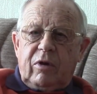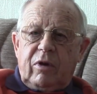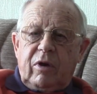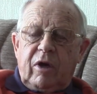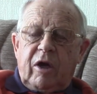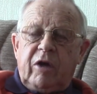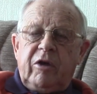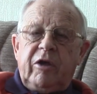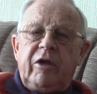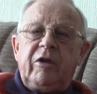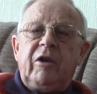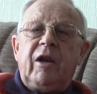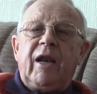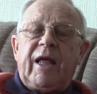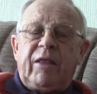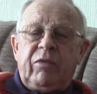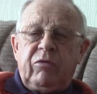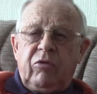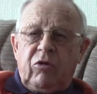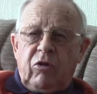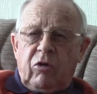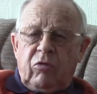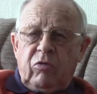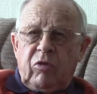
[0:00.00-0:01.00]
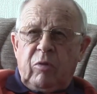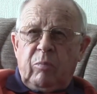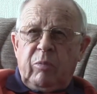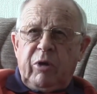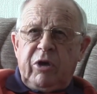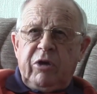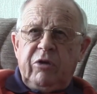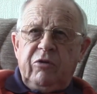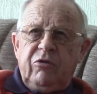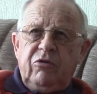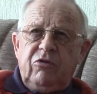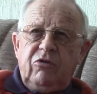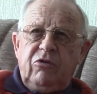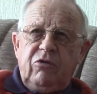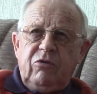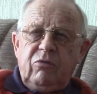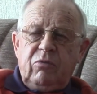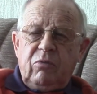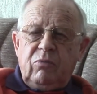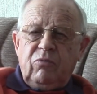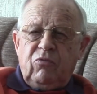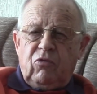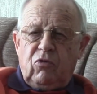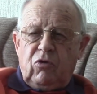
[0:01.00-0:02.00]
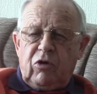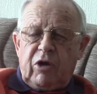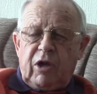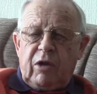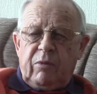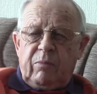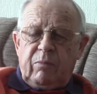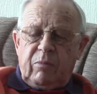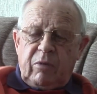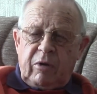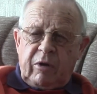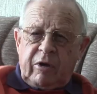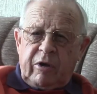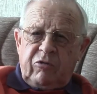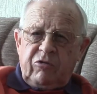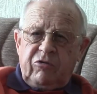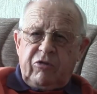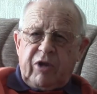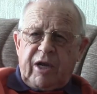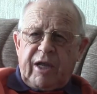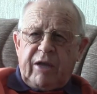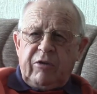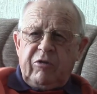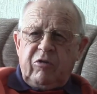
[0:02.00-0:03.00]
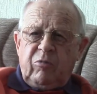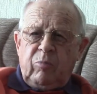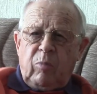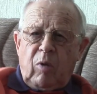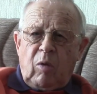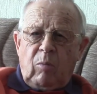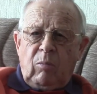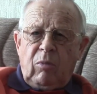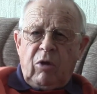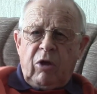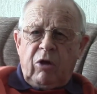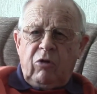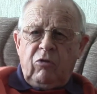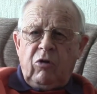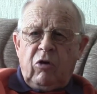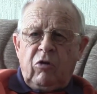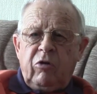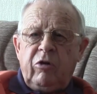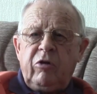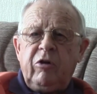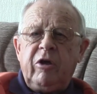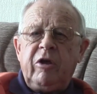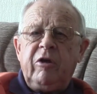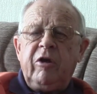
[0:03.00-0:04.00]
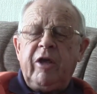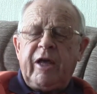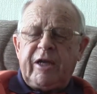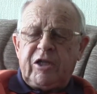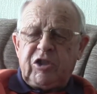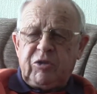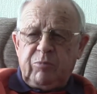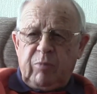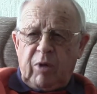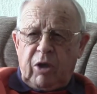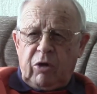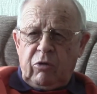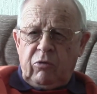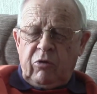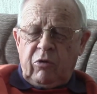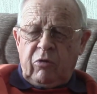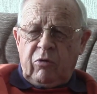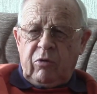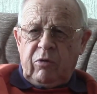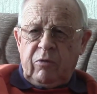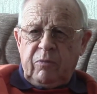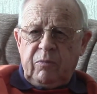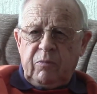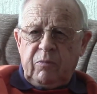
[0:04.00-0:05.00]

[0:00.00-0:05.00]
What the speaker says: and it had landed on the beach fully, and he still had his bomb load on, and it had exploded.